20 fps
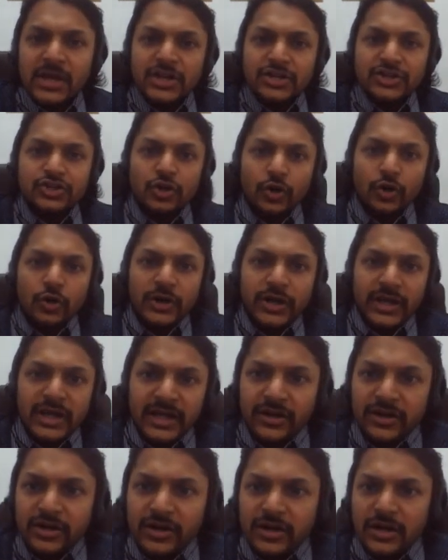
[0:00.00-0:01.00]
So
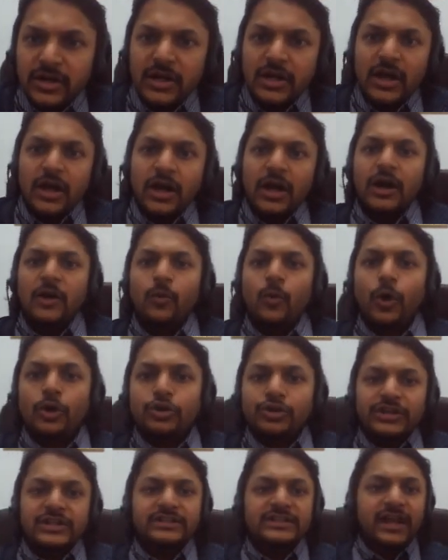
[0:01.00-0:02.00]
here, uh,
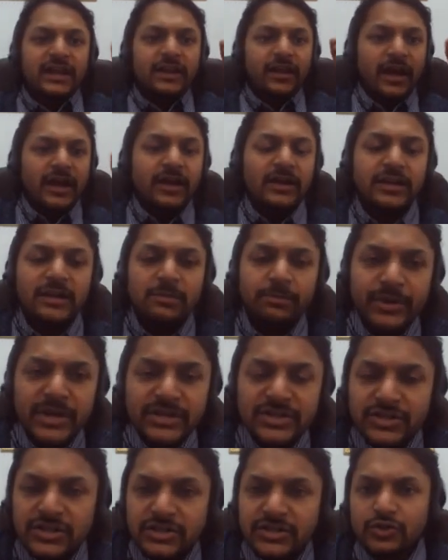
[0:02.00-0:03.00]
water is at higher
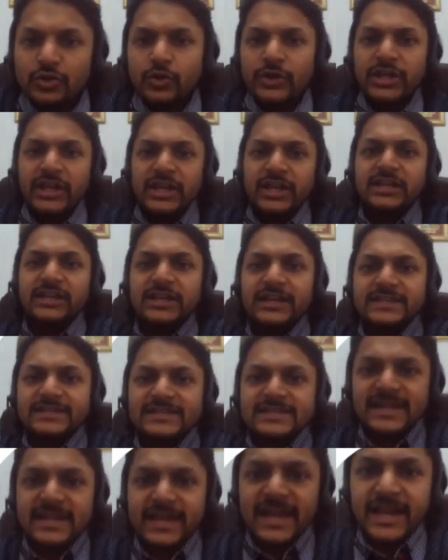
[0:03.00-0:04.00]
temperature, so heat
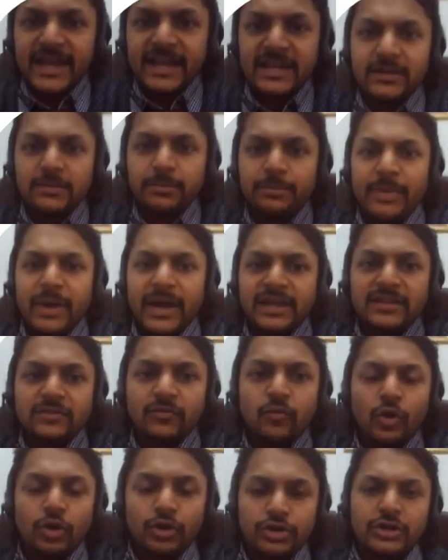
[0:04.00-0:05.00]
is gained by the
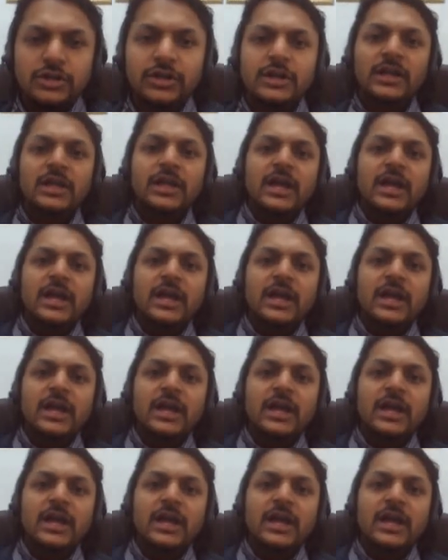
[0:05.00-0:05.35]
water